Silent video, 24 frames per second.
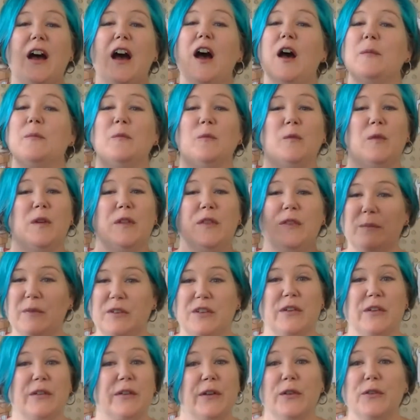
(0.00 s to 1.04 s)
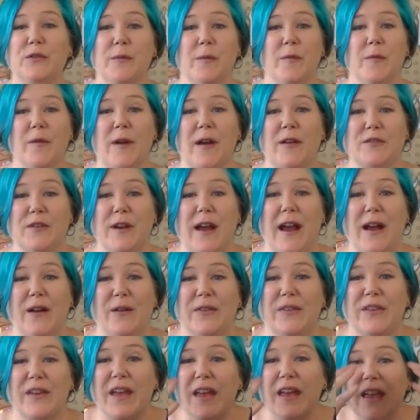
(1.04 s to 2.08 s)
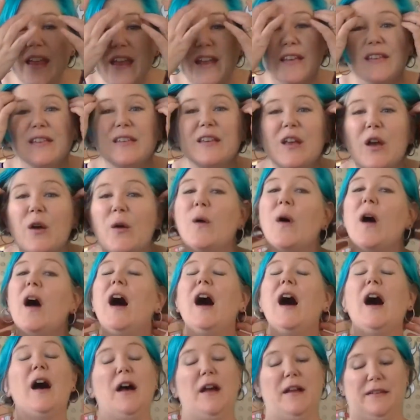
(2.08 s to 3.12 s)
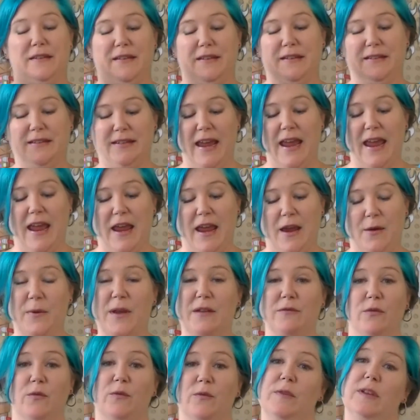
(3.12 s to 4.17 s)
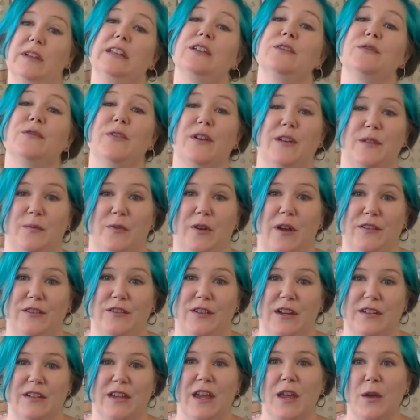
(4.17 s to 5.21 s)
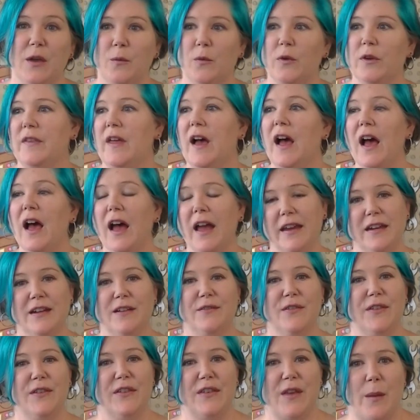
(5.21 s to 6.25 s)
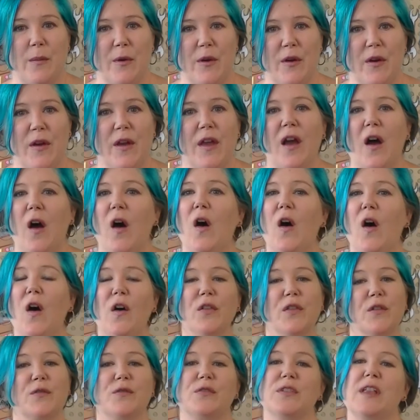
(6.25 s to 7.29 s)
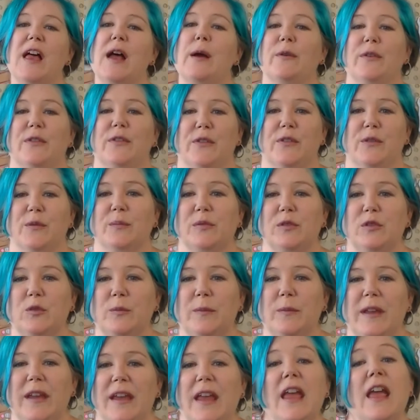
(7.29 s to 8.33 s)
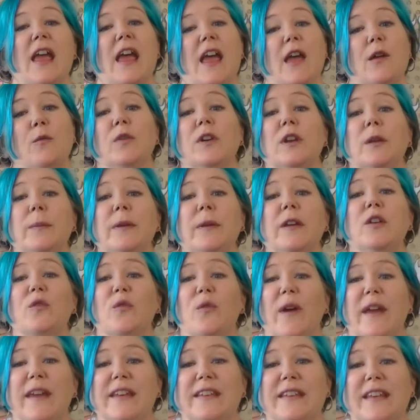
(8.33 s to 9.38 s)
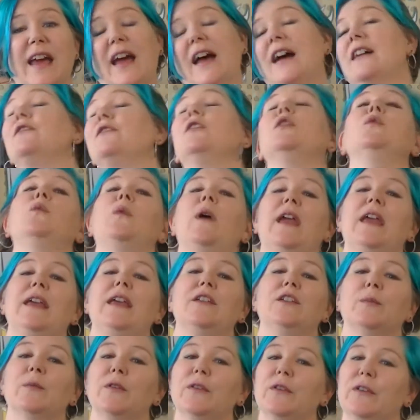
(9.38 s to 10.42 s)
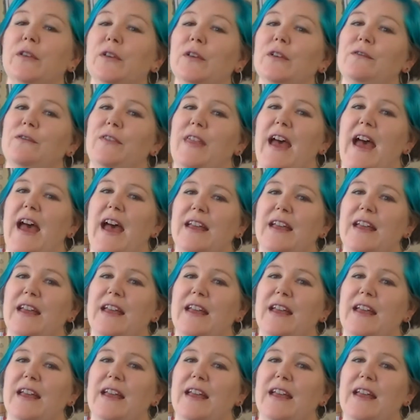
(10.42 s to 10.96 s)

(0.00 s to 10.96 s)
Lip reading: with materials from around your house. So today we have a really fun project. We're in the height of summer, all the flowers are blooming, and wouldn't it be great to have a way to preserve that?